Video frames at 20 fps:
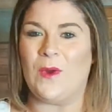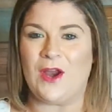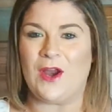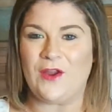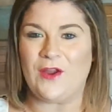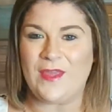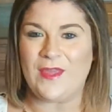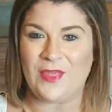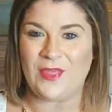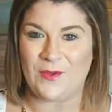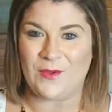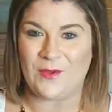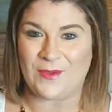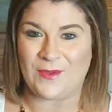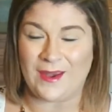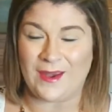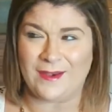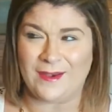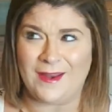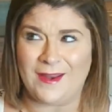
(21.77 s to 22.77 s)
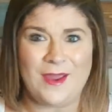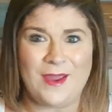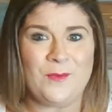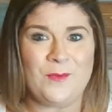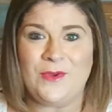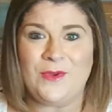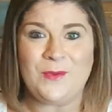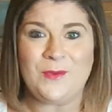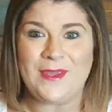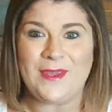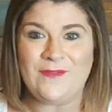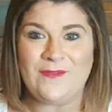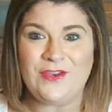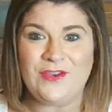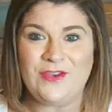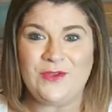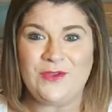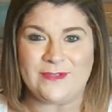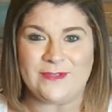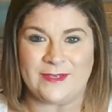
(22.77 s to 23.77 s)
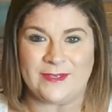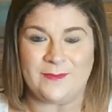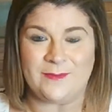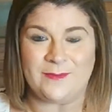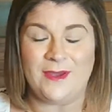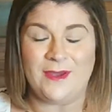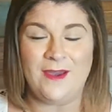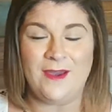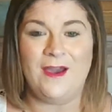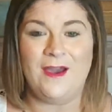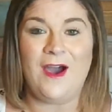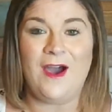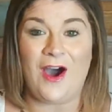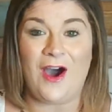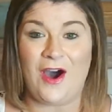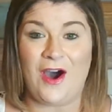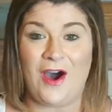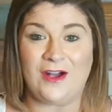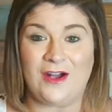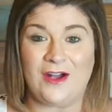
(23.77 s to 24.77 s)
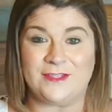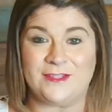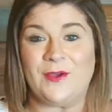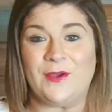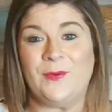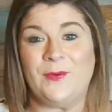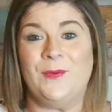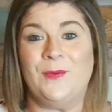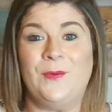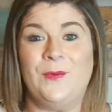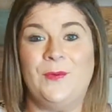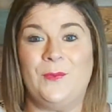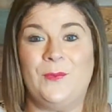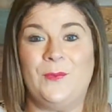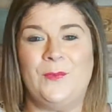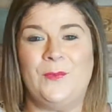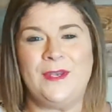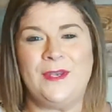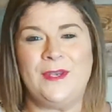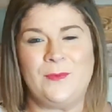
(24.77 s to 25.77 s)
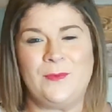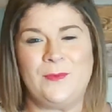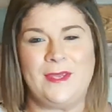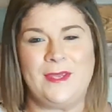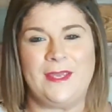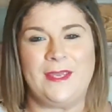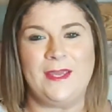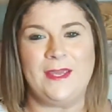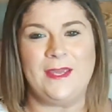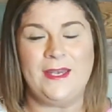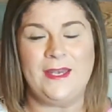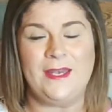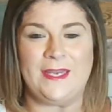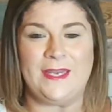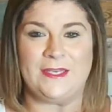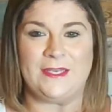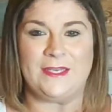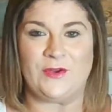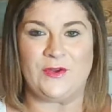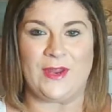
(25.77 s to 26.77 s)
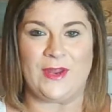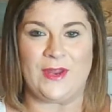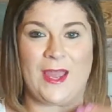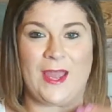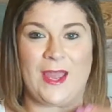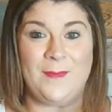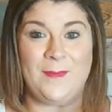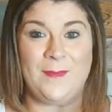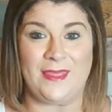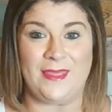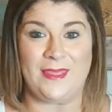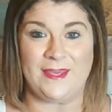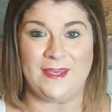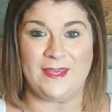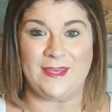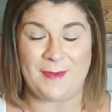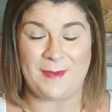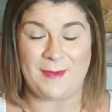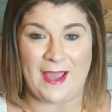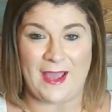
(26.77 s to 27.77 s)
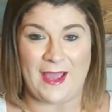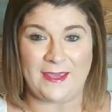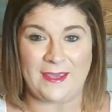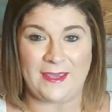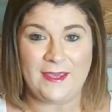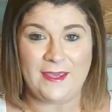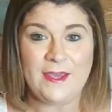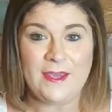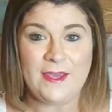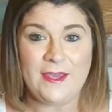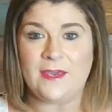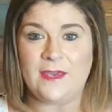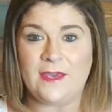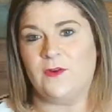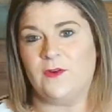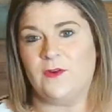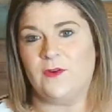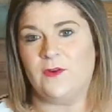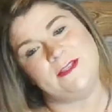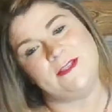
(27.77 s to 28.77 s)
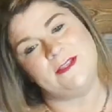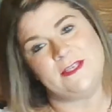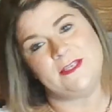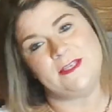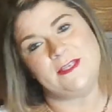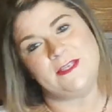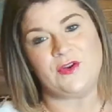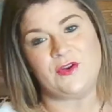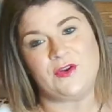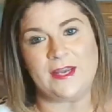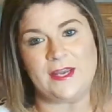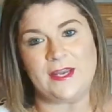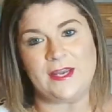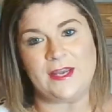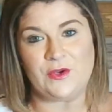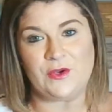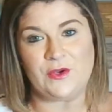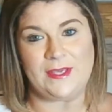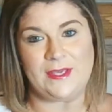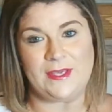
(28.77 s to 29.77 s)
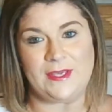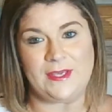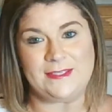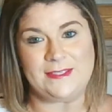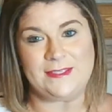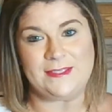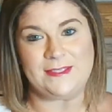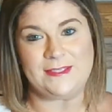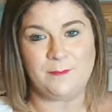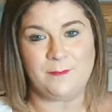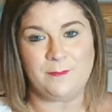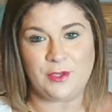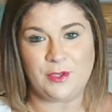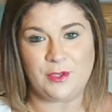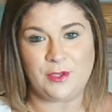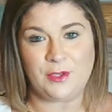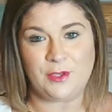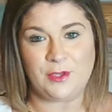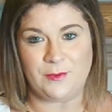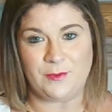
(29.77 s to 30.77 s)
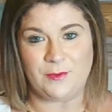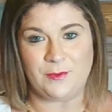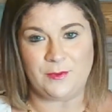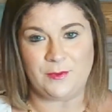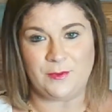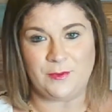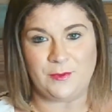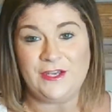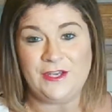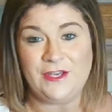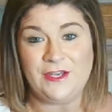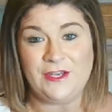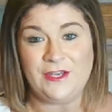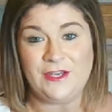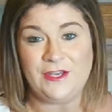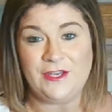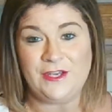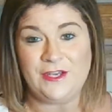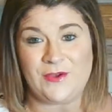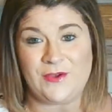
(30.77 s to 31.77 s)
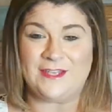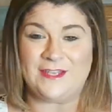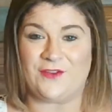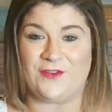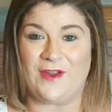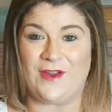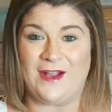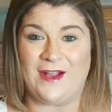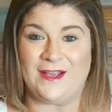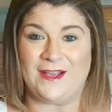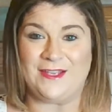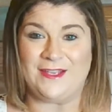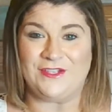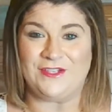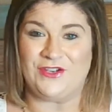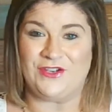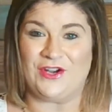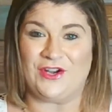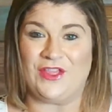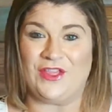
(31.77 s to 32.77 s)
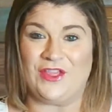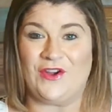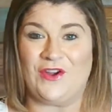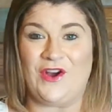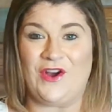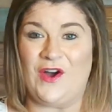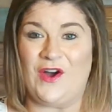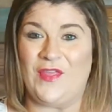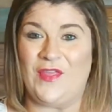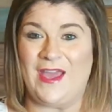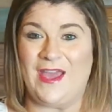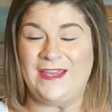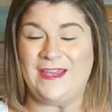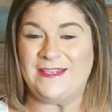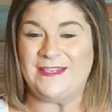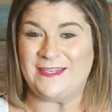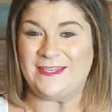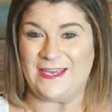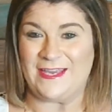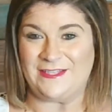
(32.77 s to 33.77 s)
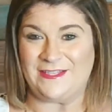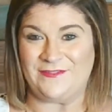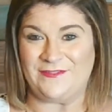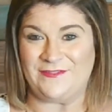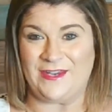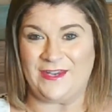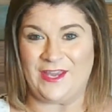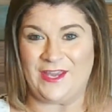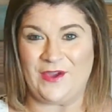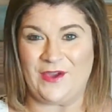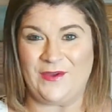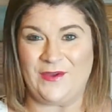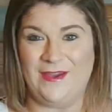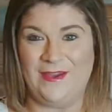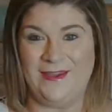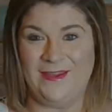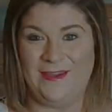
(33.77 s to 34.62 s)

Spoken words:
Where are they located and when do we even use them? Also, when do we need to create a mid-lease packet versus creating a new lease in Blue Moon? So stick around because you're going to learn all that in today's video.